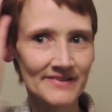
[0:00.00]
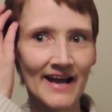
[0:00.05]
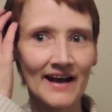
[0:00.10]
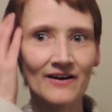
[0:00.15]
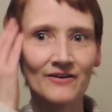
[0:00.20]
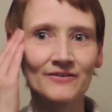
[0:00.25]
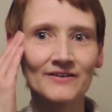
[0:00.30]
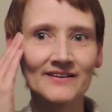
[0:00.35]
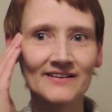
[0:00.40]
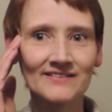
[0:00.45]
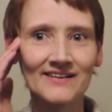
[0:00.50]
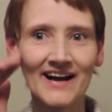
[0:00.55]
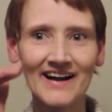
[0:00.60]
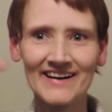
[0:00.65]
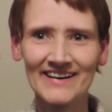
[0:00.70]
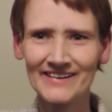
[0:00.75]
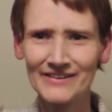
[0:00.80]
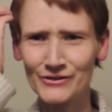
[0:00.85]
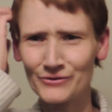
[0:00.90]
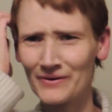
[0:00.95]
Now, I
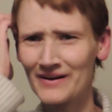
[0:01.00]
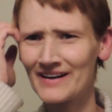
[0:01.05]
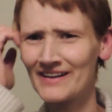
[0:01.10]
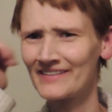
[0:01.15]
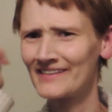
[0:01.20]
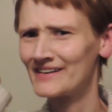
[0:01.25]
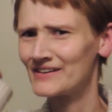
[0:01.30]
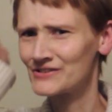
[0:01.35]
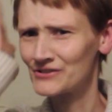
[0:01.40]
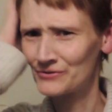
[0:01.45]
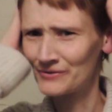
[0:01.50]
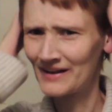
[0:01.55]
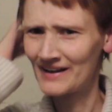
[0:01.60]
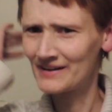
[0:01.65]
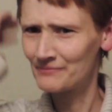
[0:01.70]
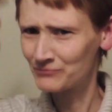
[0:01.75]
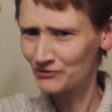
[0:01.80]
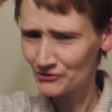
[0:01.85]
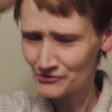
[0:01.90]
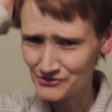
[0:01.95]
didn't do anything to it,
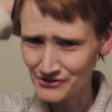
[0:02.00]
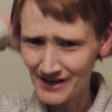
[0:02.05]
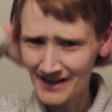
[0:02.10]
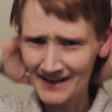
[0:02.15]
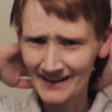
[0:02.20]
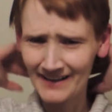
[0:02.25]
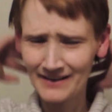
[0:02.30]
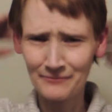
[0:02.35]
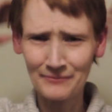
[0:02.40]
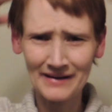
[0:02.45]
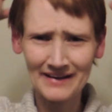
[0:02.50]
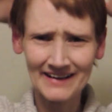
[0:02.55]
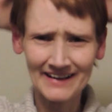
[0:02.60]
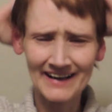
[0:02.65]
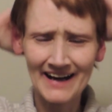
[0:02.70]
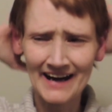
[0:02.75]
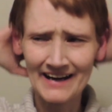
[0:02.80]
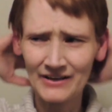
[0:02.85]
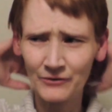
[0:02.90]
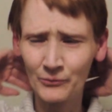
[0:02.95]
and blow drying it made
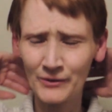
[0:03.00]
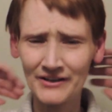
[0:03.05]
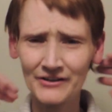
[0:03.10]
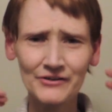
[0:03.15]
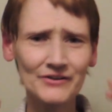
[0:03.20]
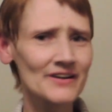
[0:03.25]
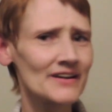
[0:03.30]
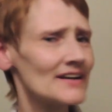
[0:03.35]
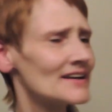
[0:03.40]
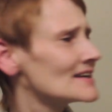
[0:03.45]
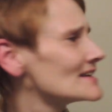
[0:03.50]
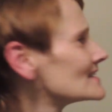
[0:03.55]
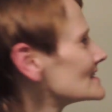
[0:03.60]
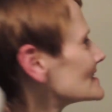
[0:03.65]
it kind of weird.